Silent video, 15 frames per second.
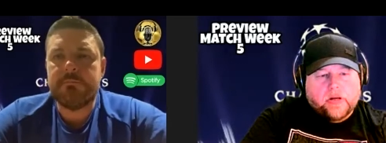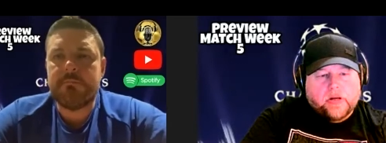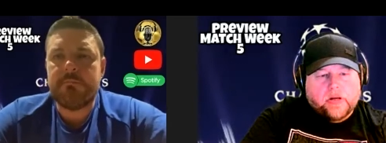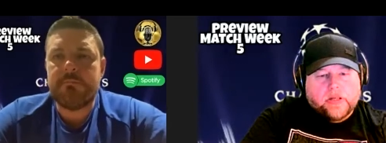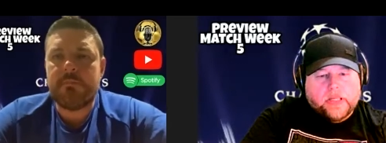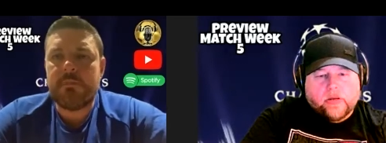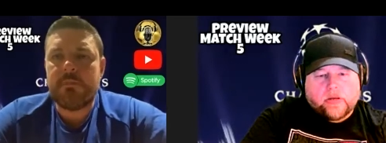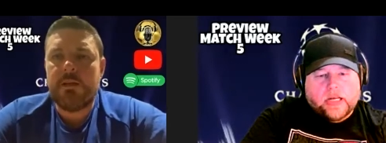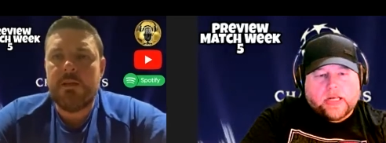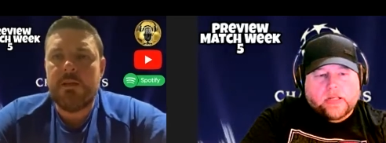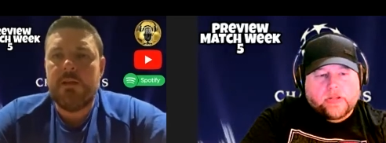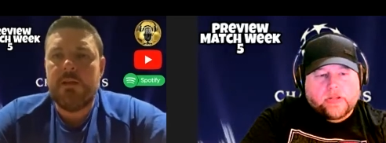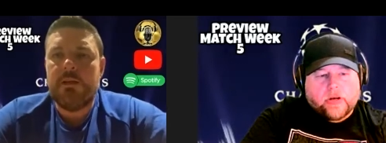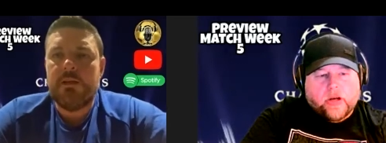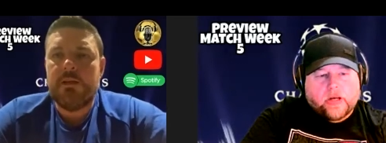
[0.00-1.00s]
Speaker 1: night? Are you looking at
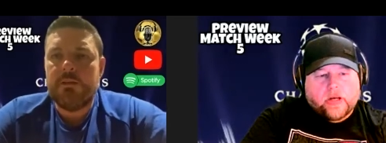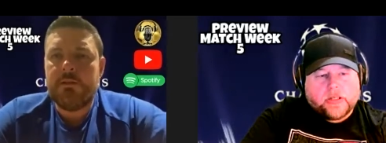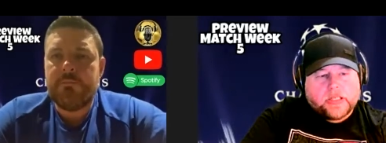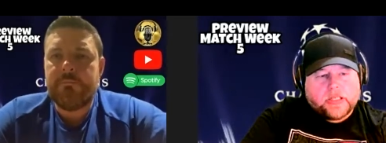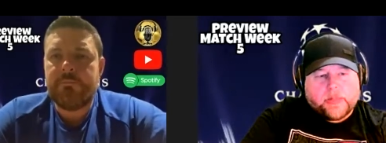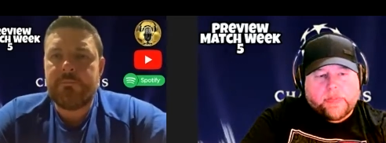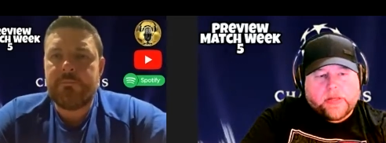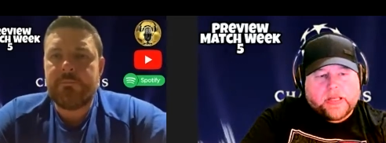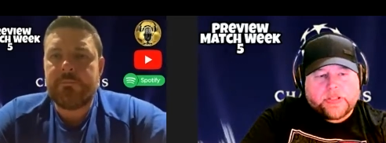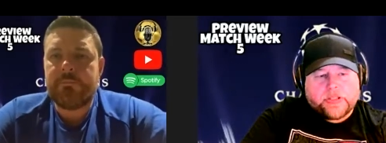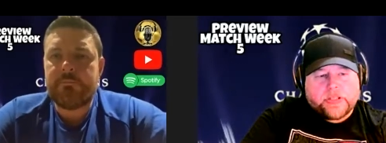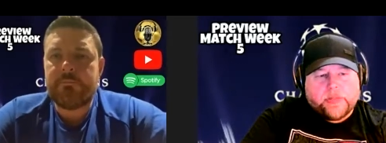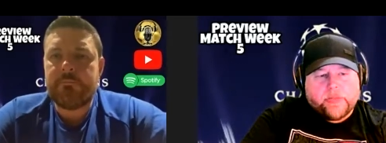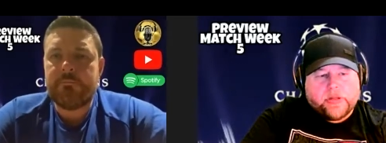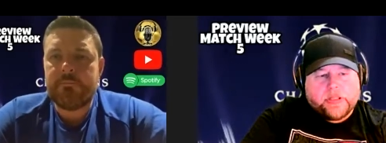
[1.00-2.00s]
a draw? Do you think
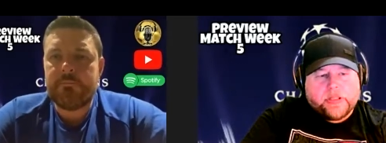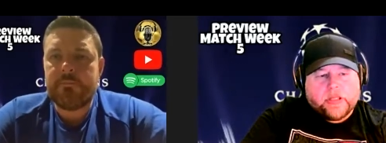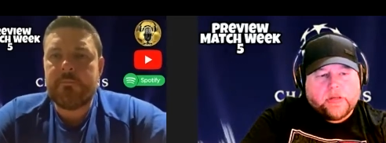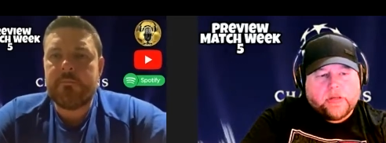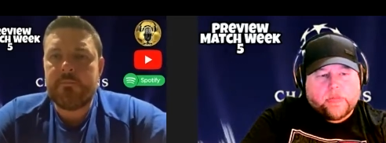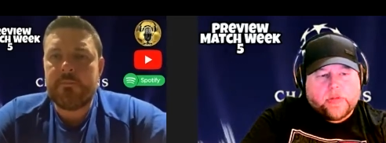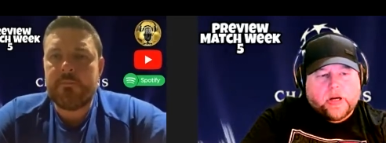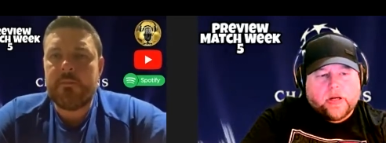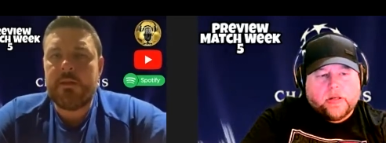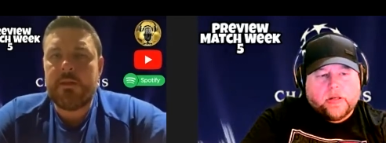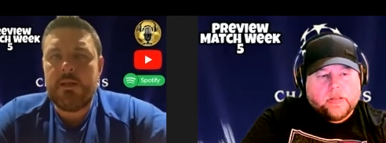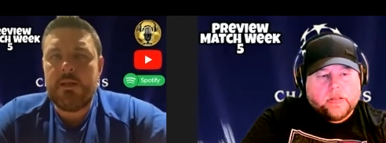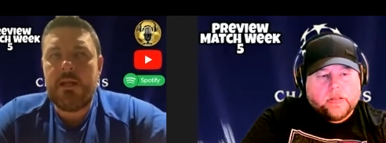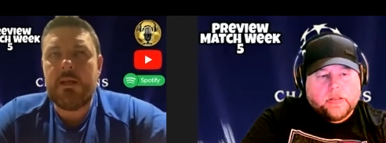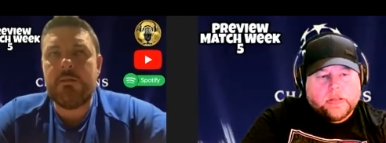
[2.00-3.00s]
PSG might
Speaker 2: do them? Or?
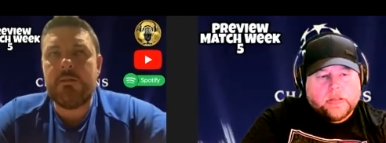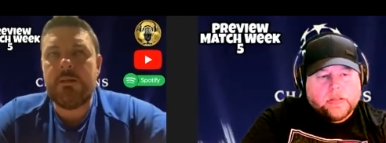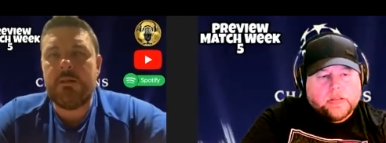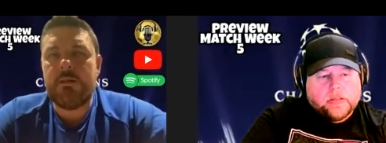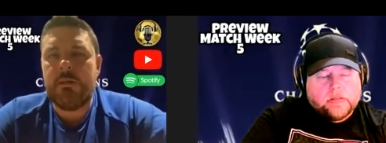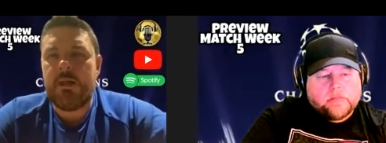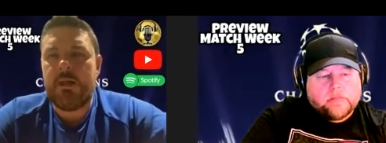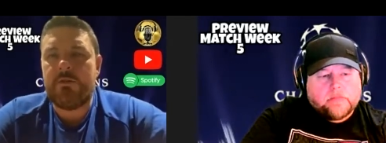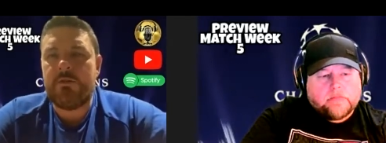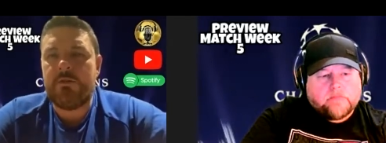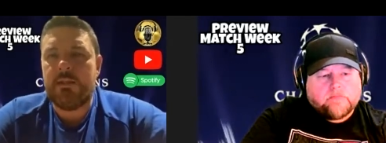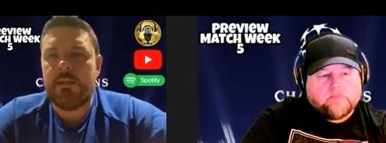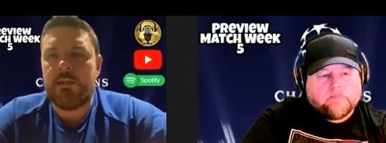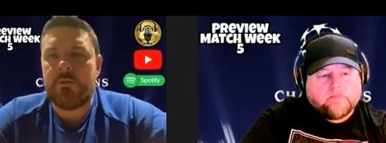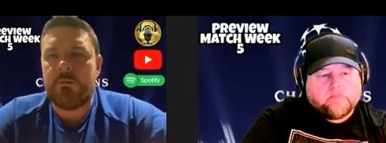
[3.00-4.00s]
Yeah, I don't think PSG
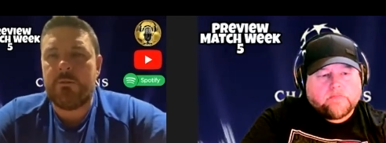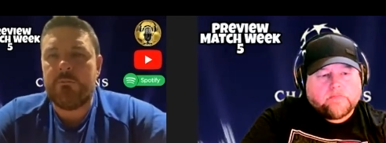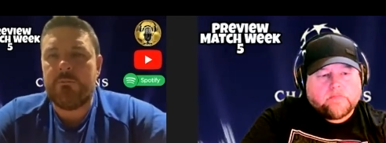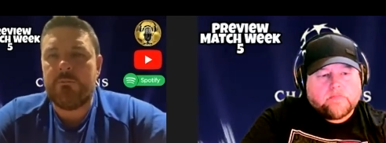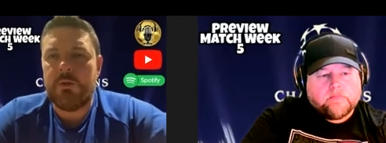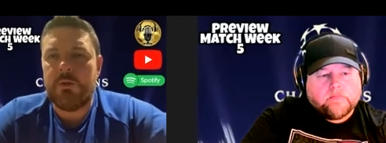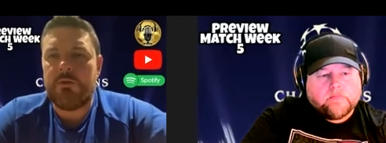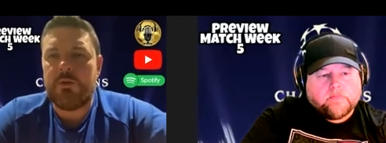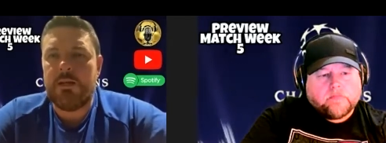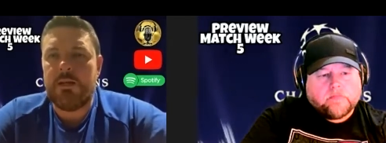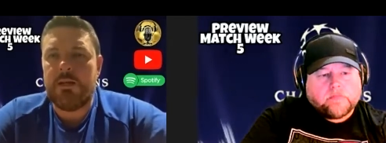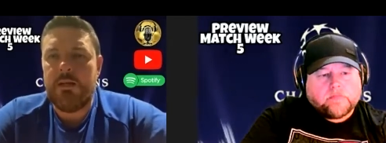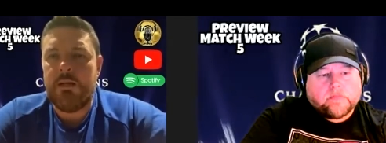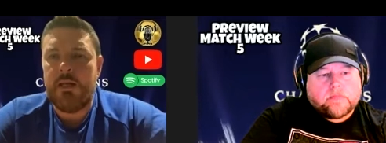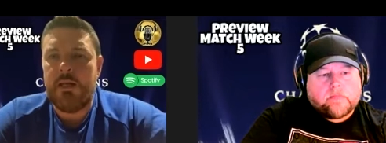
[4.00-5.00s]
will do them, do
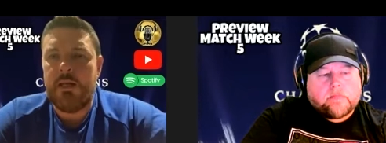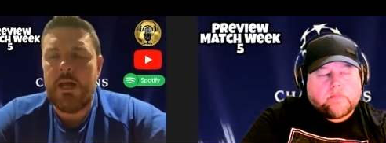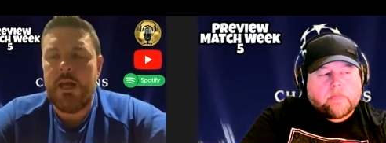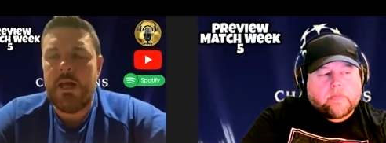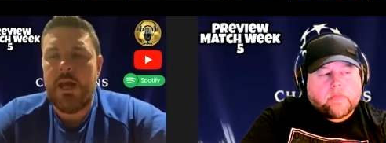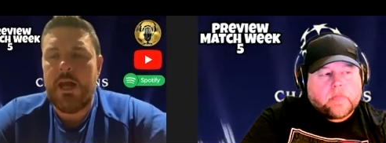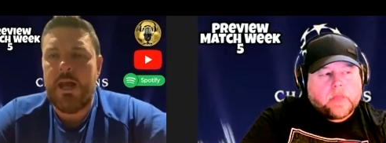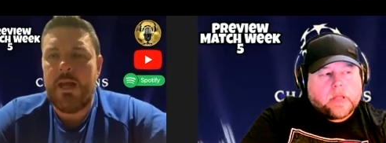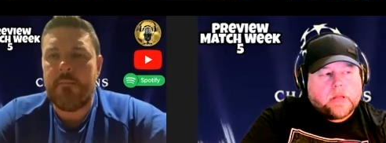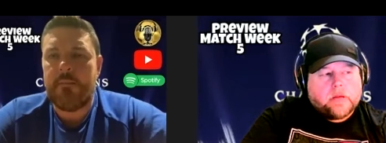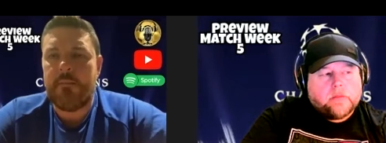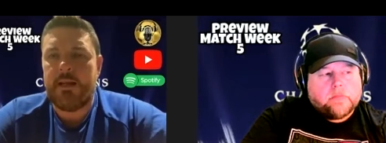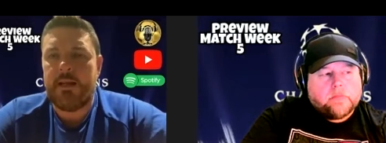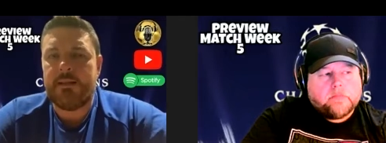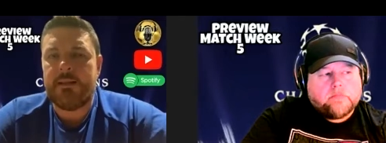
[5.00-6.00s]
City. Um,
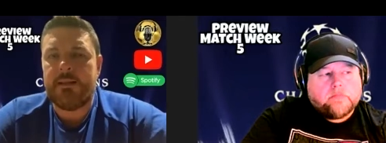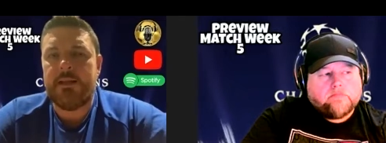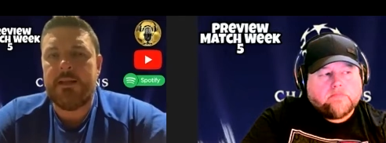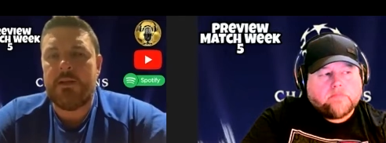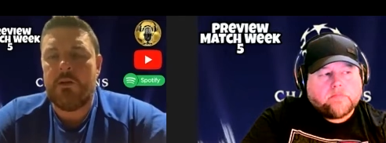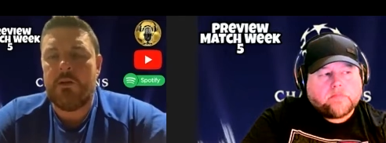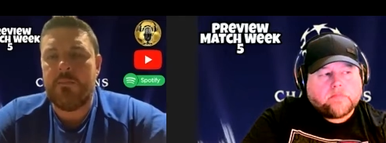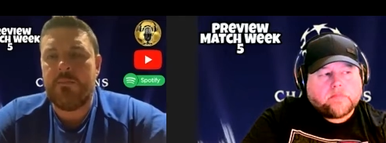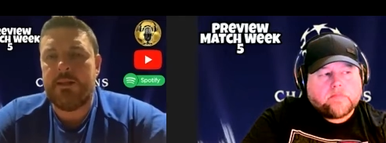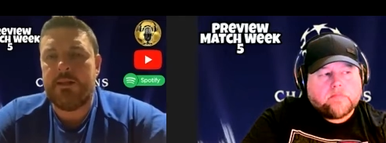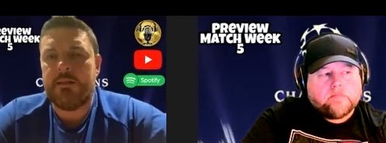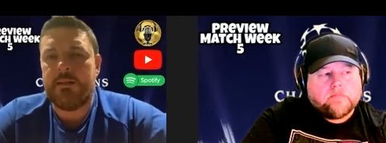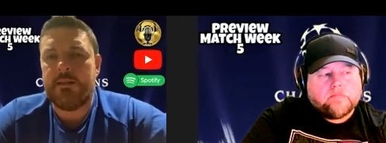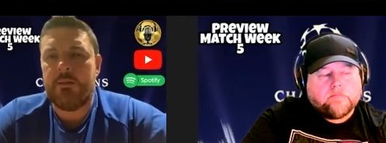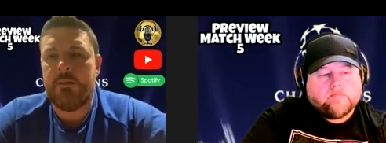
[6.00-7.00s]
and I think Leipzig
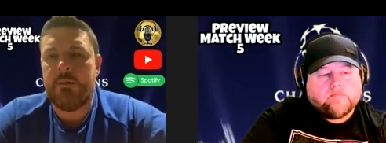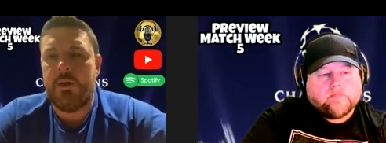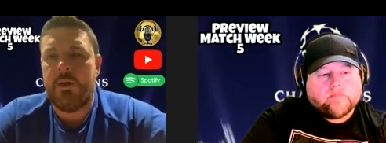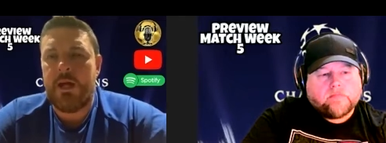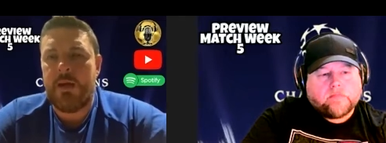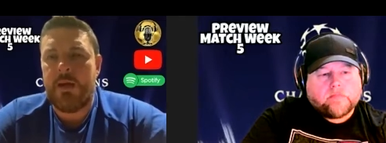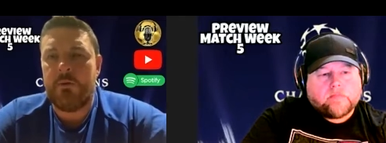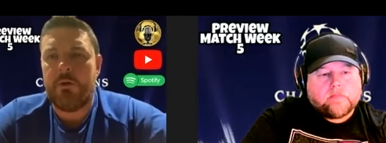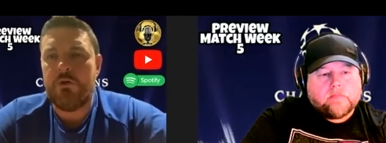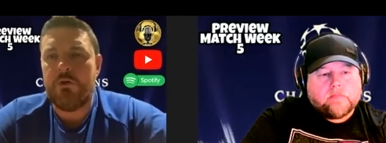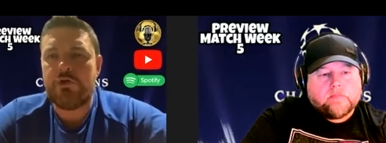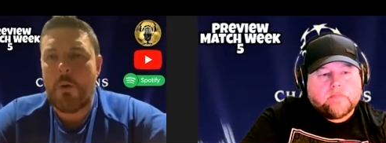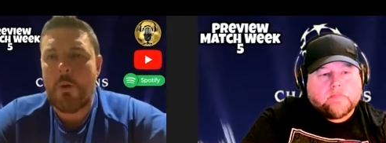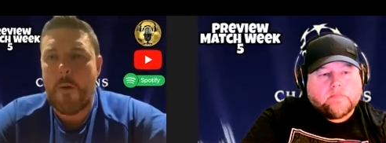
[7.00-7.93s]
will do uh, Bruges.